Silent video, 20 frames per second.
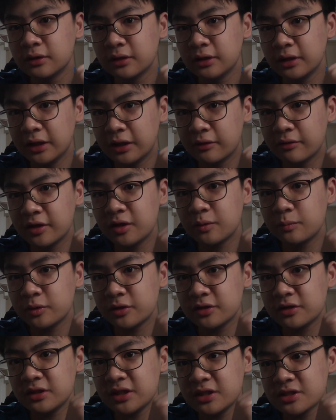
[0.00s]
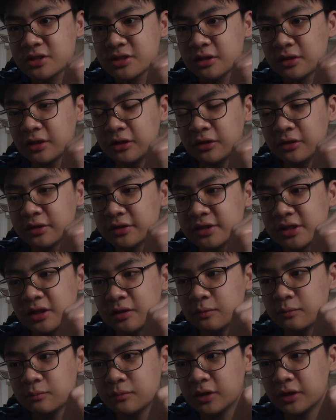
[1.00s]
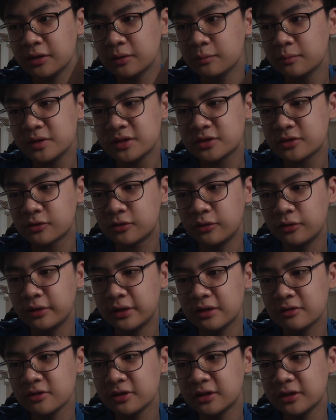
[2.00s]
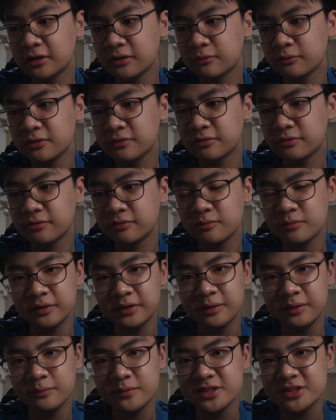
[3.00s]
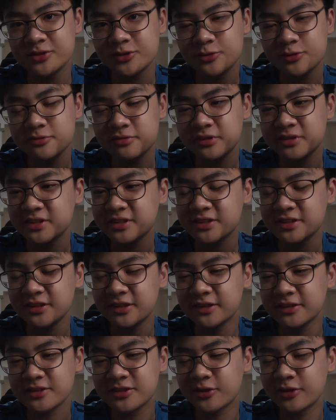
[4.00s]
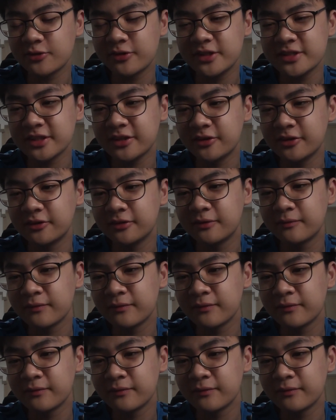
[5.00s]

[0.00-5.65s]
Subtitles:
incredible teacher alongside Mr. Ko and everything, with Mr. Zhu with his stories and all.